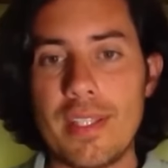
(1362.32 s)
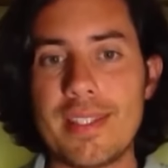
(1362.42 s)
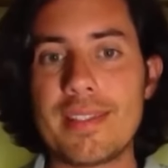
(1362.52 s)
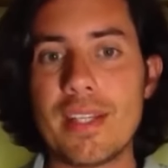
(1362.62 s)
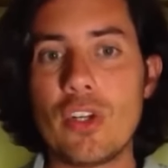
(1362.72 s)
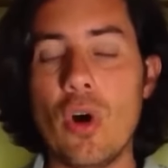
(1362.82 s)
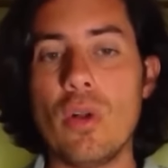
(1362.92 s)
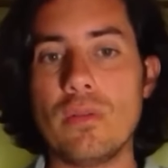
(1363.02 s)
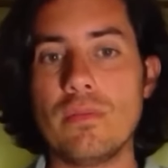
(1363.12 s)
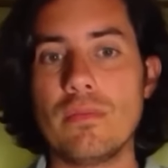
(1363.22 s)
This is the
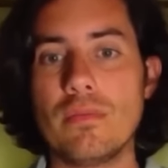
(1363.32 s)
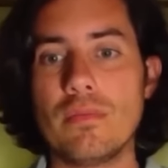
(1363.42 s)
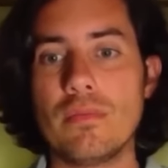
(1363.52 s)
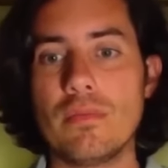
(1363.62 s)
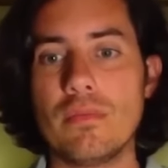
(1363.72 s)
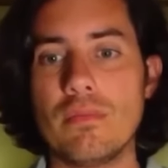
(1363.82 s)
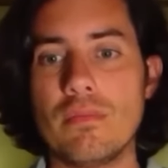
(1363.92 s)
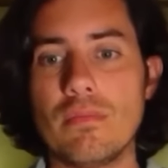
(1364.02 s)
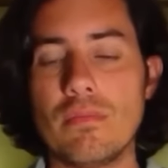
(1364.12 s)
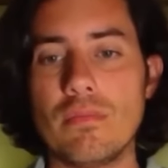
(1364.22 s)
goal
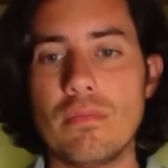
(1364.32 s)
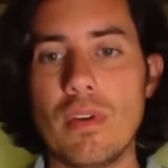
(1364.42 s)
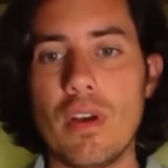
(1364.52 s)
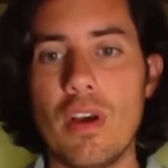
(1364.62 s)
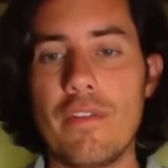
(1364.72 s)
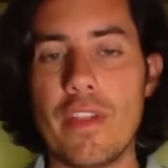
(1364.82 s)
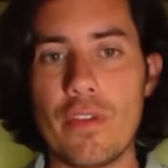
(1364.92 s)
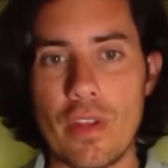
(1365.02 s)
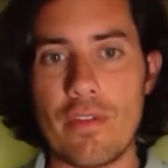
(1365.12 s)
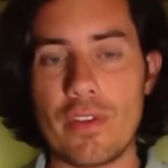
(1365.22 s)
of
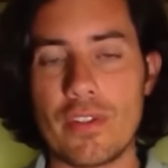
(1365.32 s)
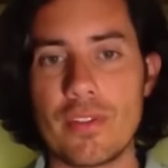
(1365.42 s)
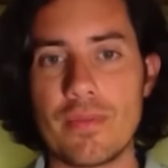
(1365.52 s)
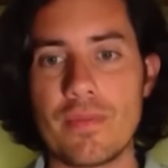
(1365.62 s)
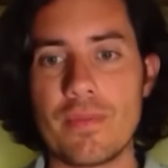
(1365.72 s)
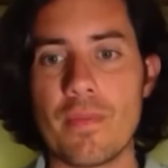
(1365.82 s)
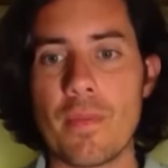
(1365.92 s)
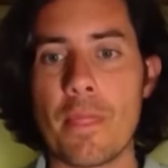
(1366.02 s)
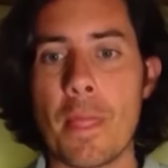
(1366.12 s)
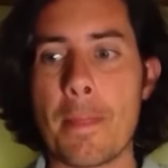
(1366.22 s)
the universe
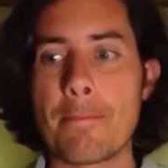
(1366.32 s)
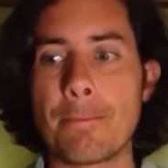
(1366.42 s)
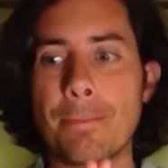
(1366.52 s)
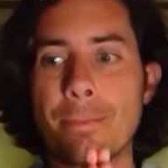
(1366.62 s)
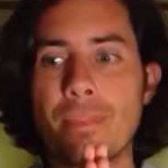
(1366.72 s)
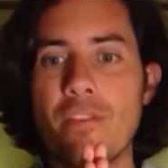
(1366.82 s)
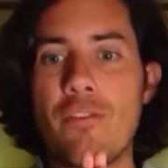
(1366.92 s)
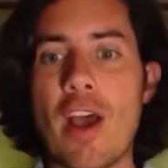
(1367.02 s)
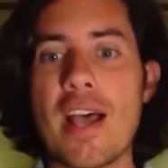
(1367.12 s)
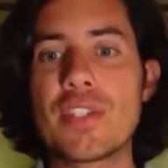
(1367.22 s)

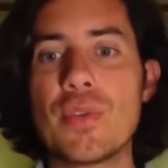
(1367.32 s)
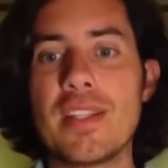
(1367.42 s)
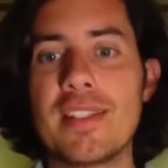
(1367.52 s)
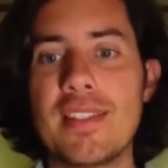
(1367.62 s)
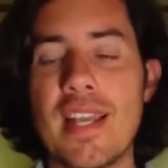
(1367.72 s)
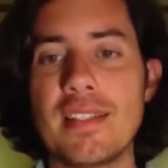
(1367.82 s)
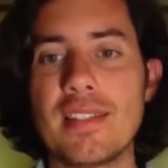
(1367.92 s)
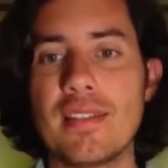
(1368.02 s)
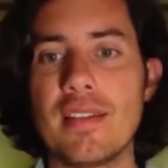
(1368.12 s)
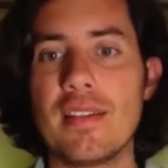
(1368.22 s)
for us to
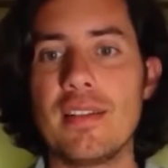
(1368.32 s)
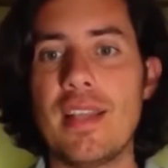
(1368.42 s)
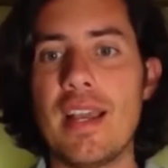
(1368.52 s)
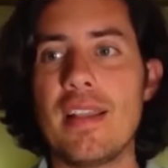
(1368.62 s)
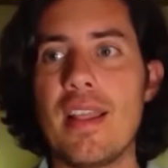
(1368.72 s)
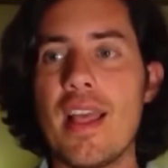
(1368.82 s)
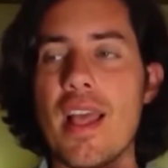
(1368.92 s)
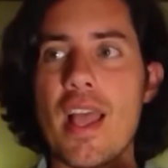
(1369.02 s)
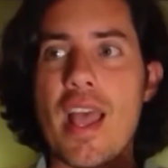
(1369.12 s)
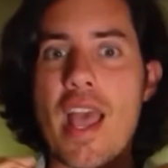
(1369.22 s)
understand that
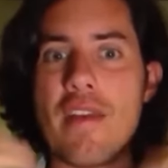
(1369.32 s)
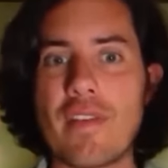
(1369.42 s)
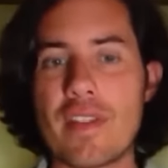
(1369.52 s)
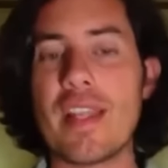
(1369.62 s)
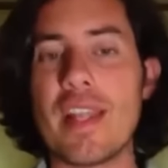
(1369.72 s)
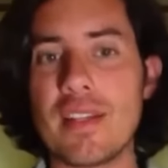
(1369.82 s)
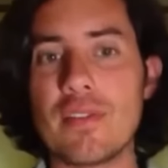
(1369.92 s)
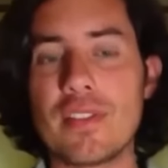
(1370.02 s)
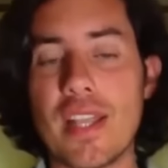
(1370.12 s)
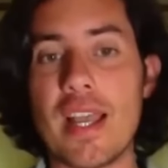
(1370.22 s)
everything that
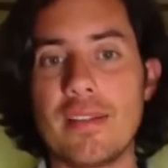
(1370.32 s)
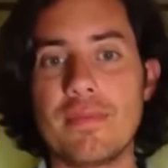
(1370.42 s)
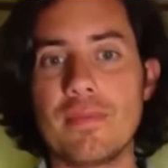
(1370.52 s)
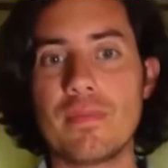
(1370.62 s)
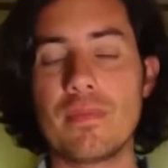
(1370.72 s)
is outside